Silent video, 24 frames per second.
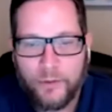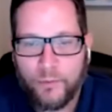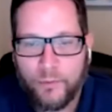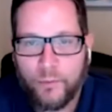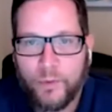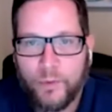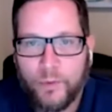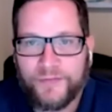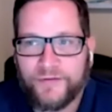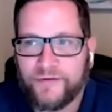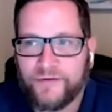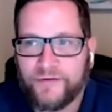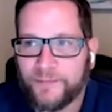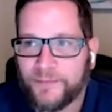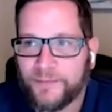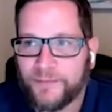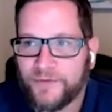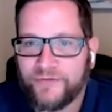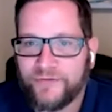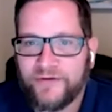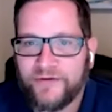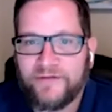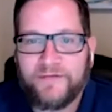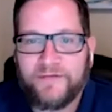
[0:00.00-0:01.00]
what the
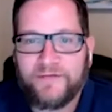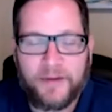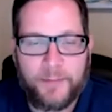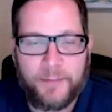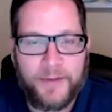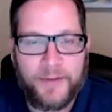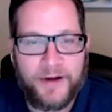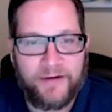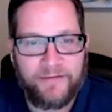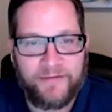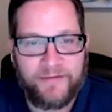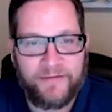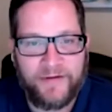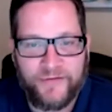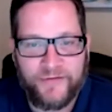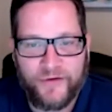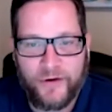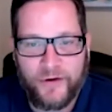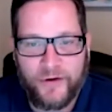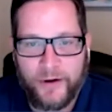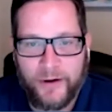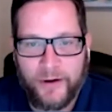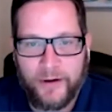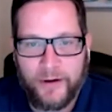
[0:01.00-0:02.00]
specific benefits
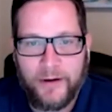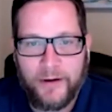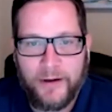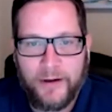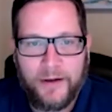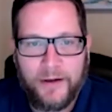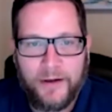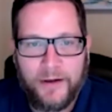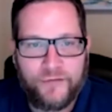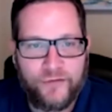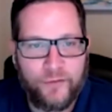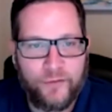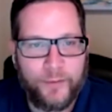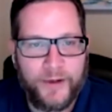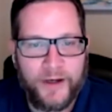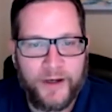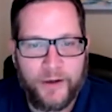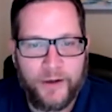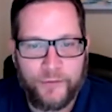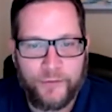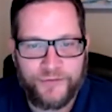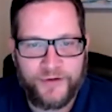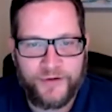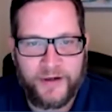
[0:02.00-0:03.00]
are to
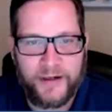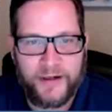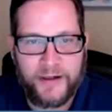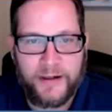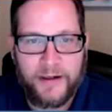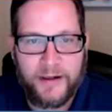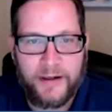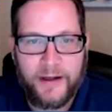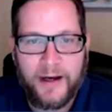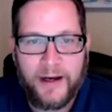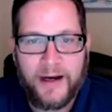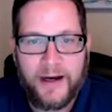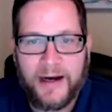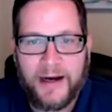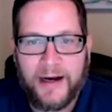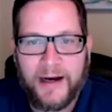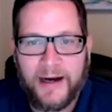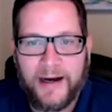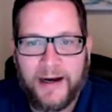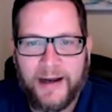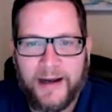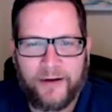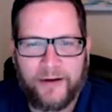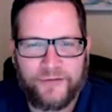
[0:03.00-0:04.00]
rehosting,
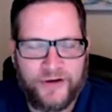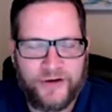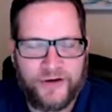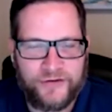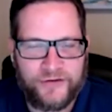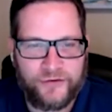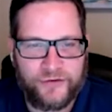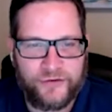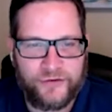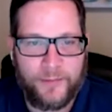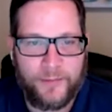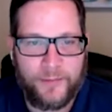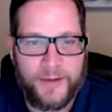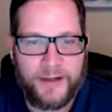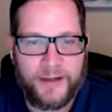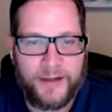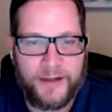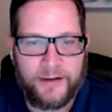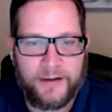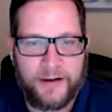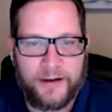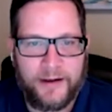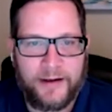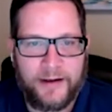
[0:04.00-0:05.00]
and I'll touch a little bit
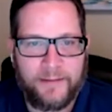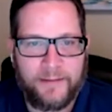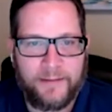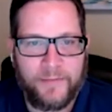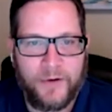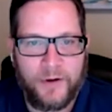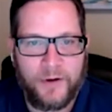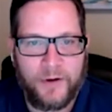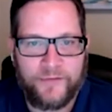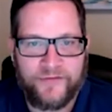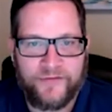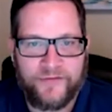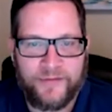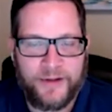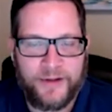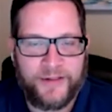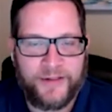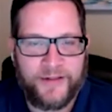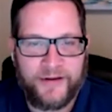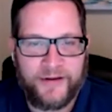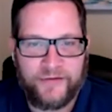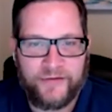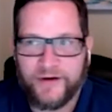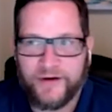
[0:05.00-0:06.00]
on some of the
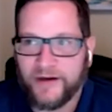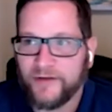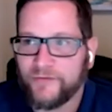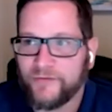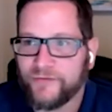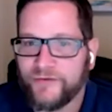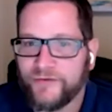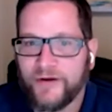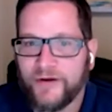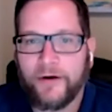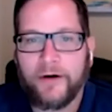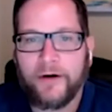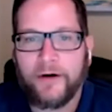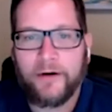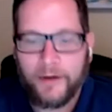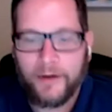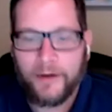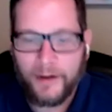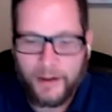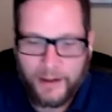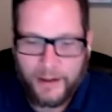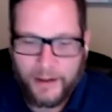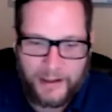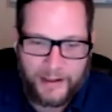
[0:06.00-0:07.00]
things to consider.
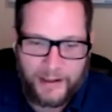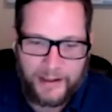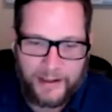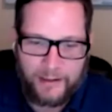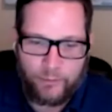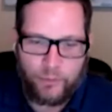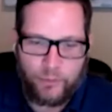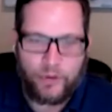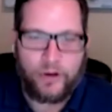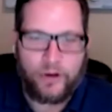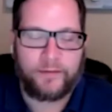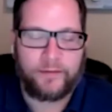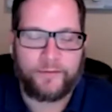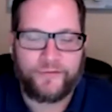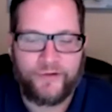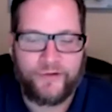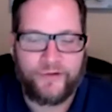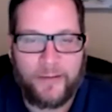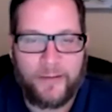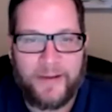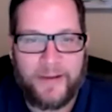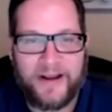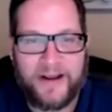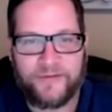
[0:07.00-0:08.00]
I won't call them
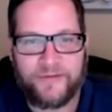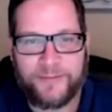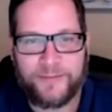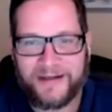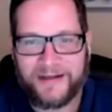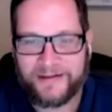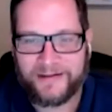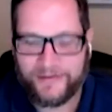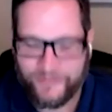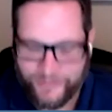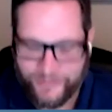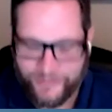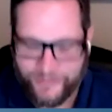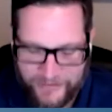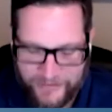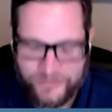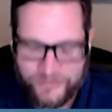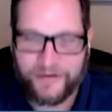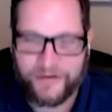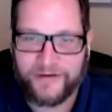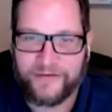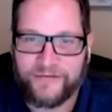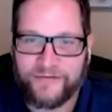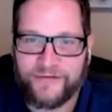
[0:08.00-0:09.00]
drawbacks, but at least things
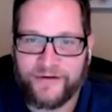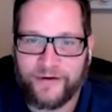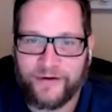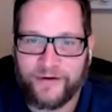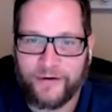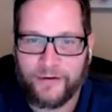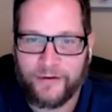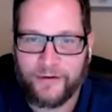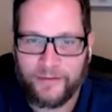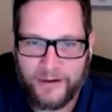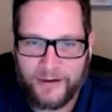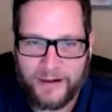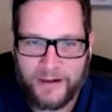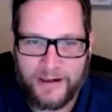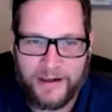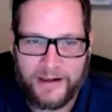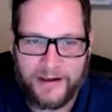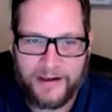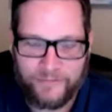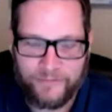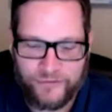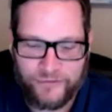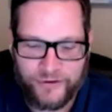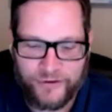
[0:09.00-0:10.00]
you consider
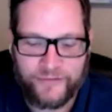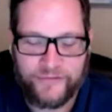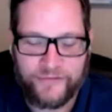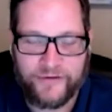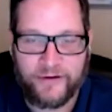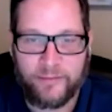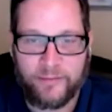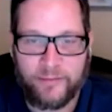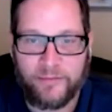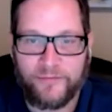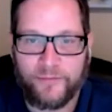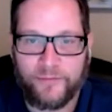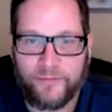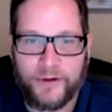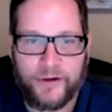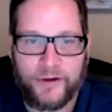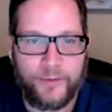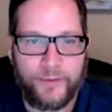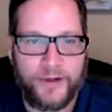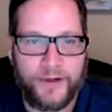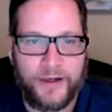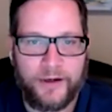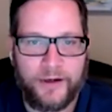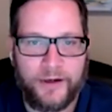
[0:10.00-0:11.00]
should consider before you
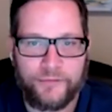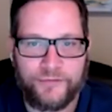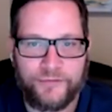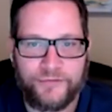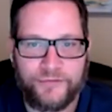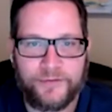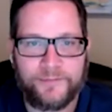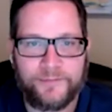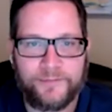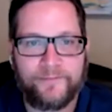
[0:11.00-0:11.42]
rehost.